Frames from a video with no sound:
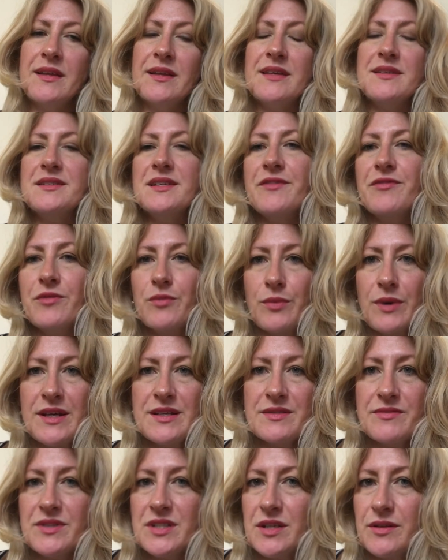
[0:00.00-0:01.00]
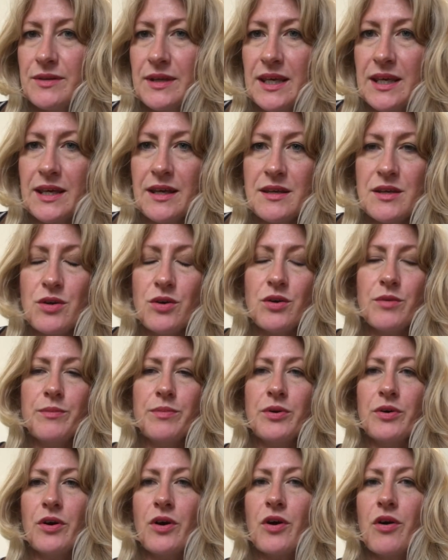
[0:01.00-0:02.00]
There's different ways of doing it. You can
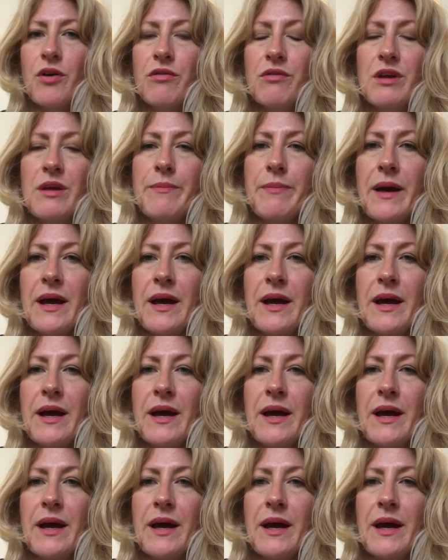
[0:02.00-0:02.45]
put concrete